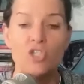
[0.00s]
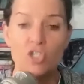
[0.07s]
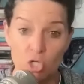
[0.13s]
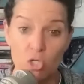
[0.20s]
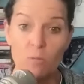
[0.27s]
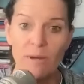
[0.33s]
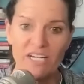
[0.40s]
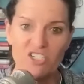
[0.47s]

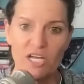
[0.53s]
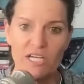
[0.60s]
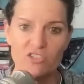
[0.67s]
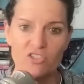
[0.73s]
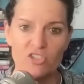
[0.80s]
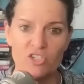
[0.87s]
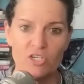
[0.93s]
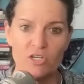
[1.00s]
too much
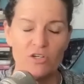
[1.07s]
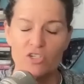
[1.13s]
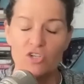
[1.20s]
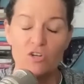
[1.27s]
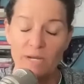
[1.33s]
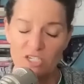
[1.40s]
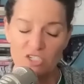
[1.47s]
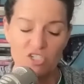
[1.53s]
estrogen or
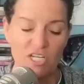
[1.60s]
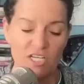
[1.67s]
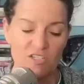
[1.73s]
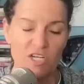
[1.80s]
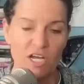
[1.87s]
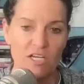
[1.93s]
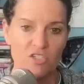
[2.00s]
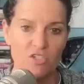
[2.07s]
too much
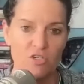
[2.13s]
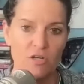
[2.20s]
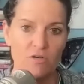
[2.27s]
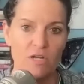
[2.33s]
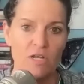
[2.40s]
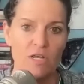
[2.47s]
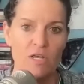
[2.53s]
testosterone,